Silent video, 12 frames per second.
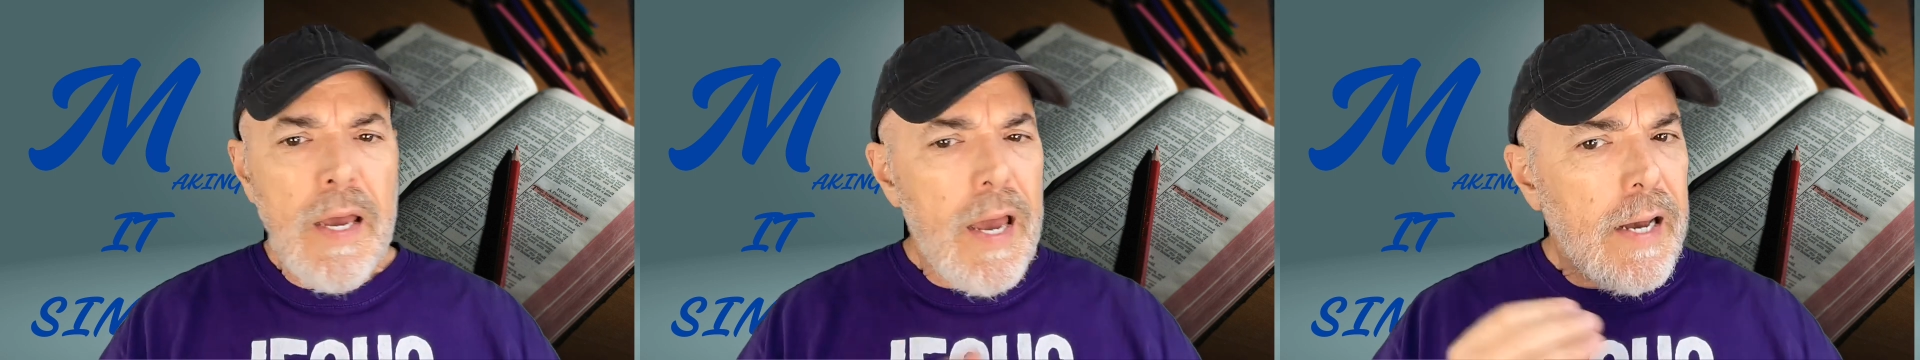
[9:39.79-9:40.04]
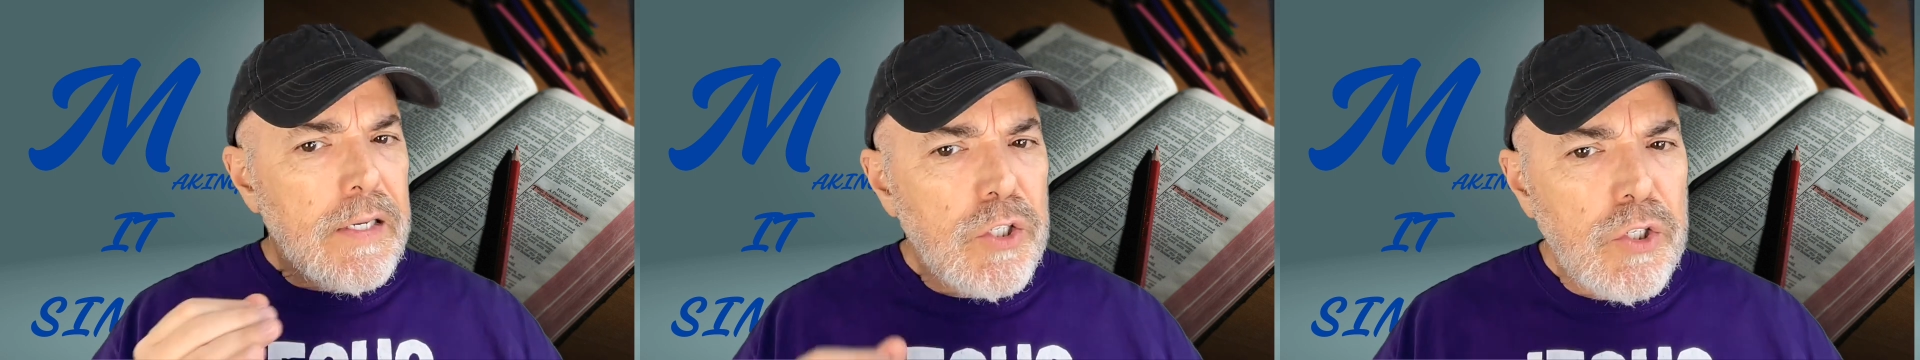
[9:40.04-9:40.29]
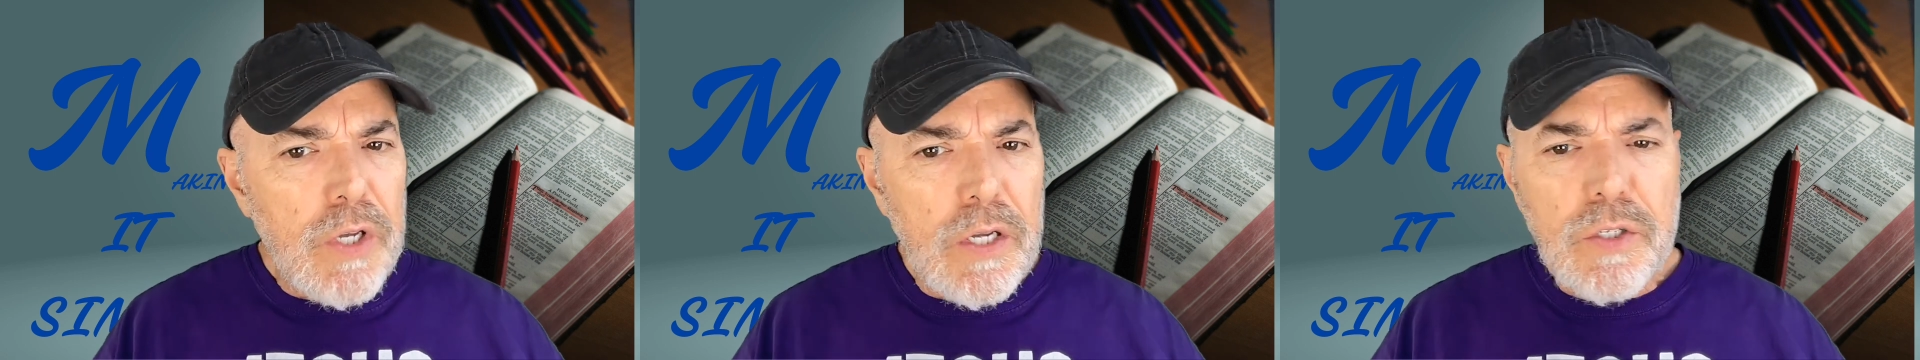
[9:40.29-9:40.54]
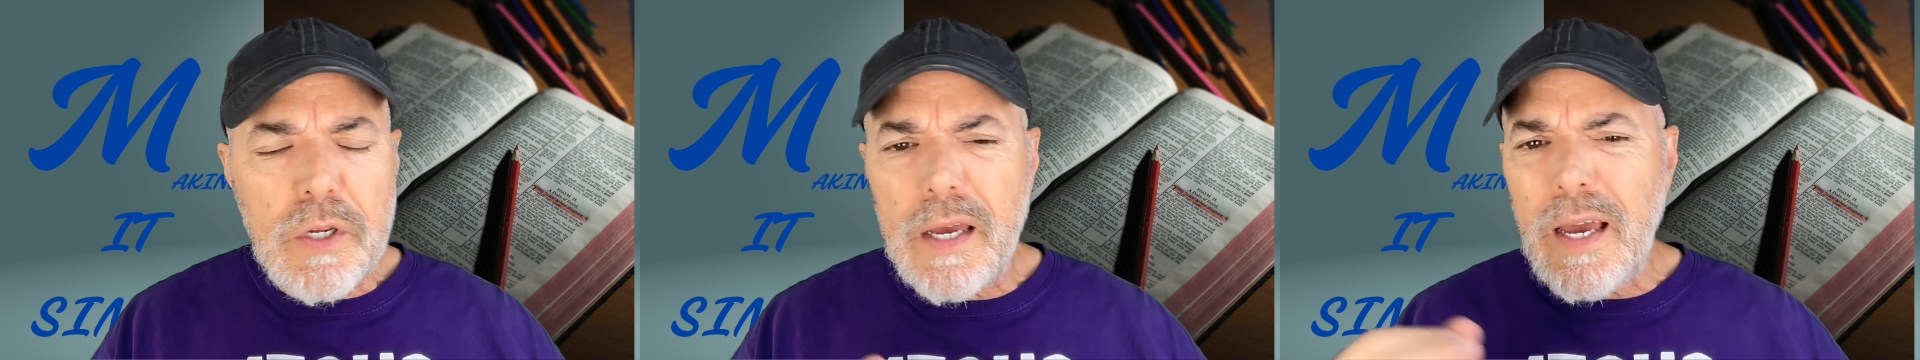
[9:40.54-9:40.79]

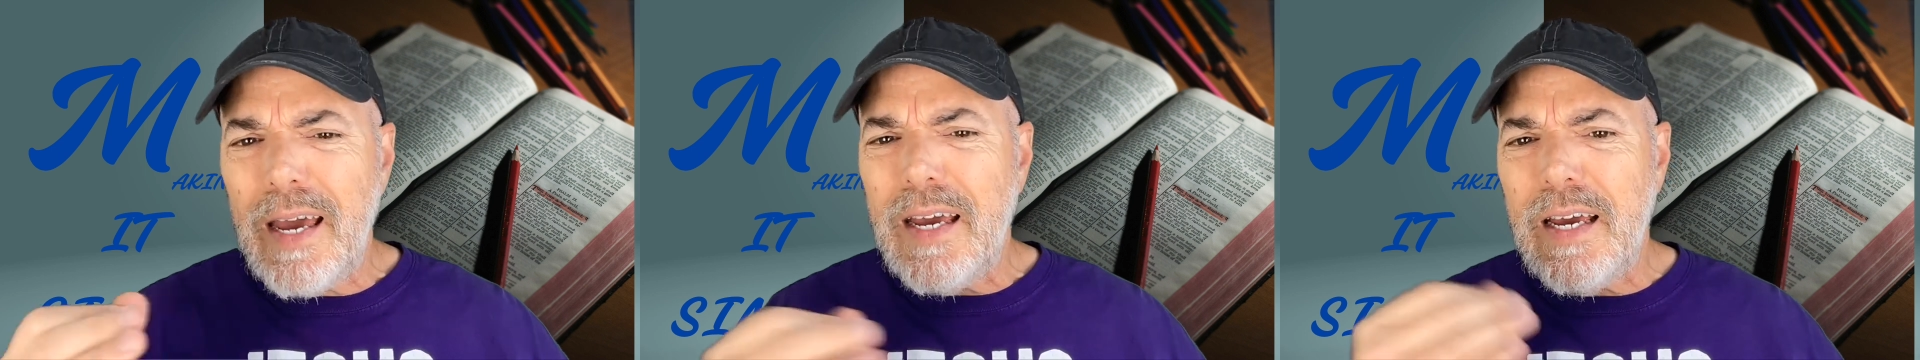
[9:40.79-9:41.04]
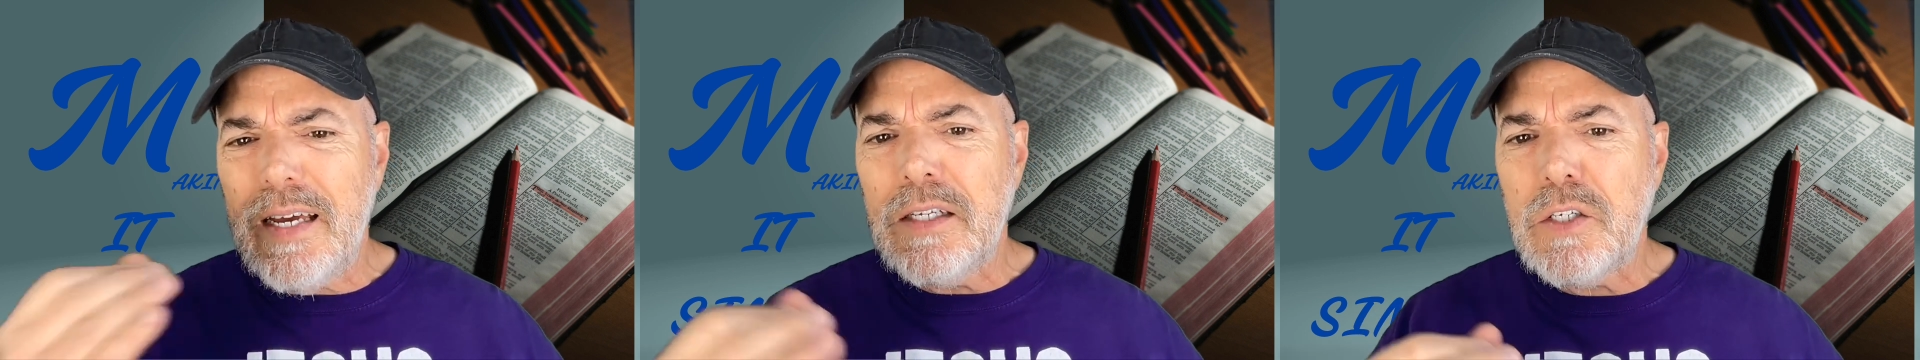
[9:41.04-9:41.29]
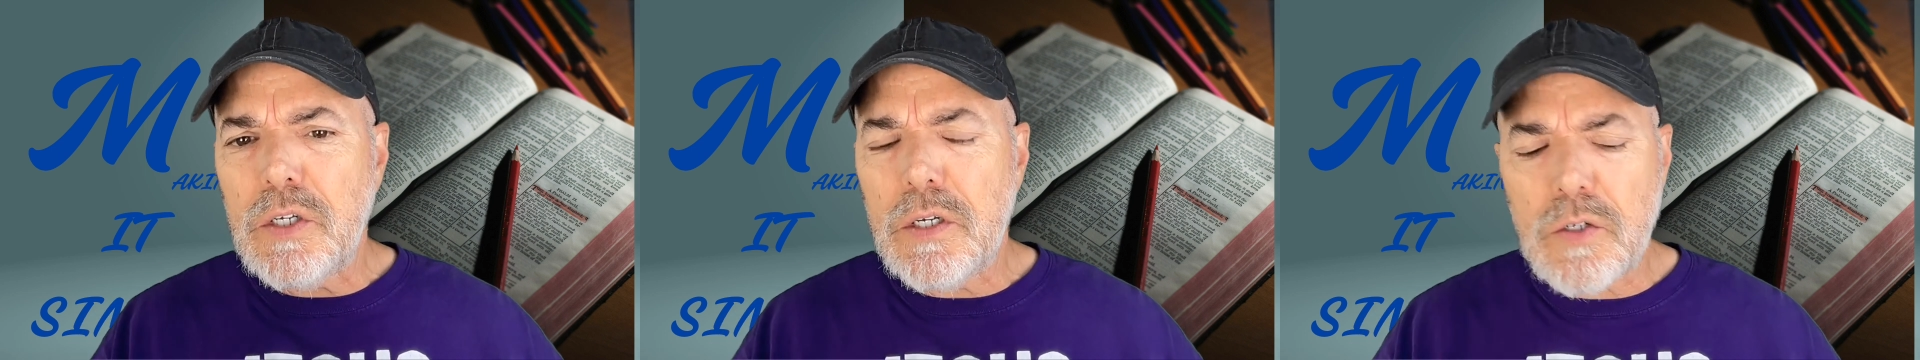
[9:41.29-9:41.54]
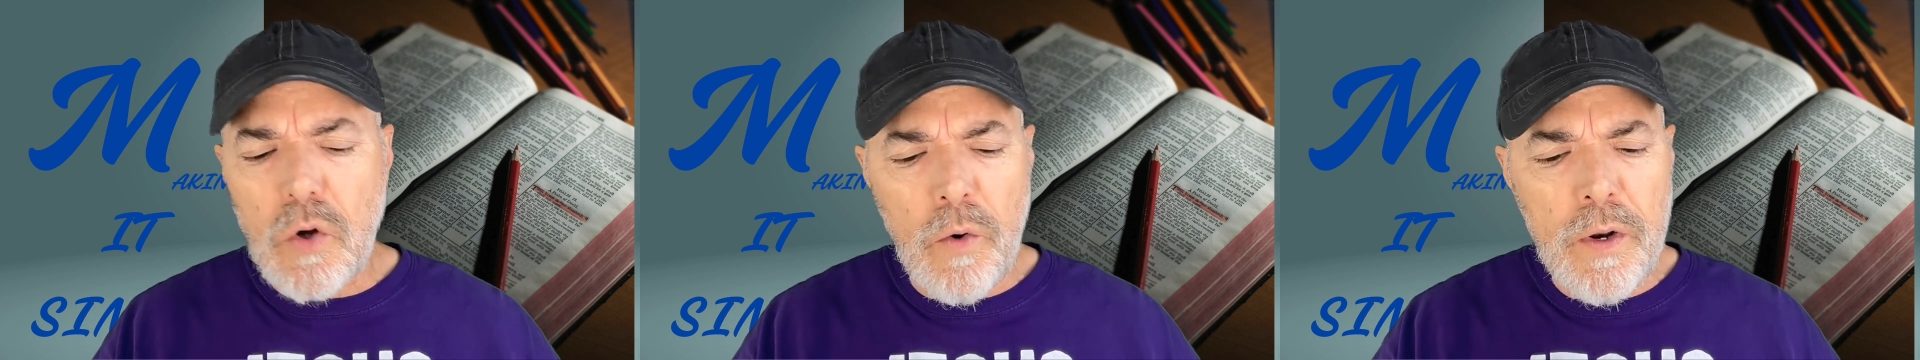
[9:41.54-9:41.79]
Exist, insist on